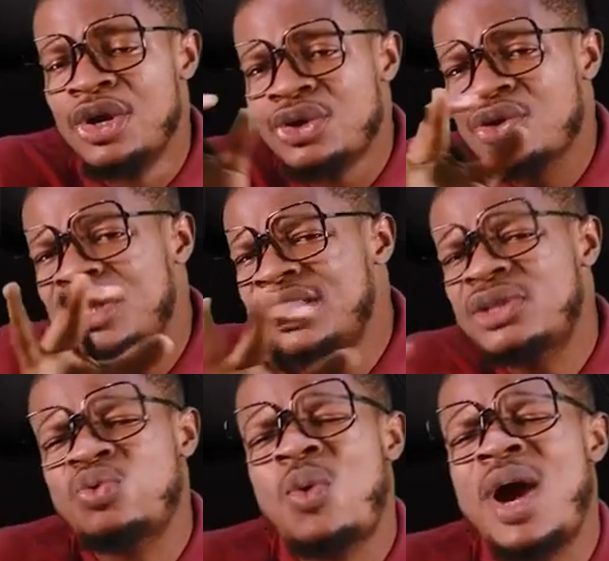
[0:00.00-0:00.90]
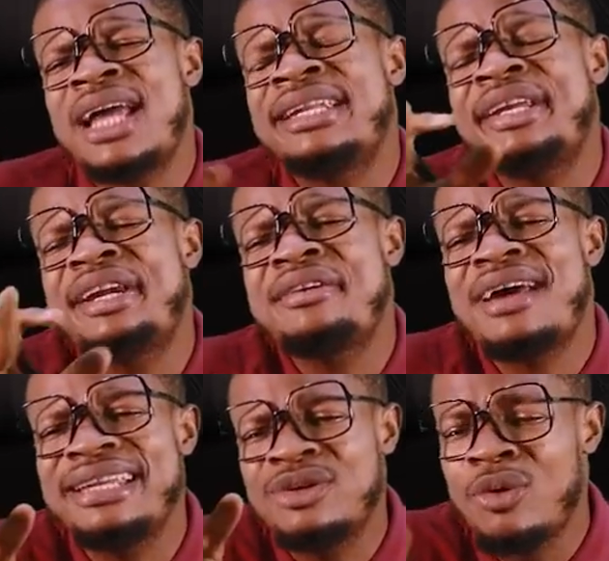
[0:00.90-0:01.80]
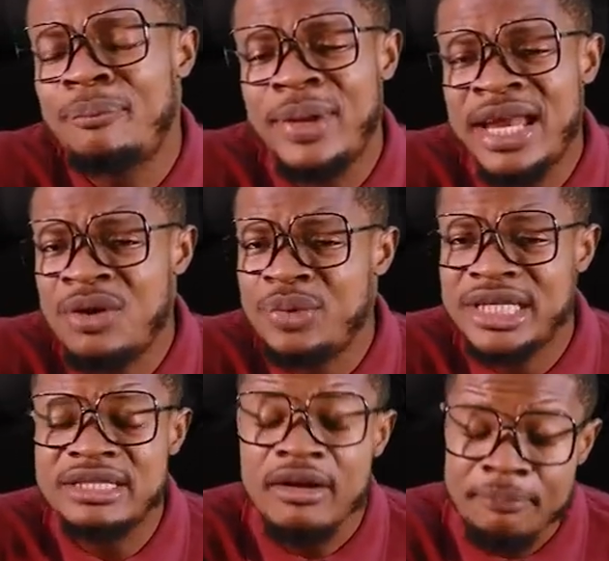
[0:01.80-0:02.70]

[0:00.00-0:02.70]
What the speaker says: You know, this is one area they don't play with.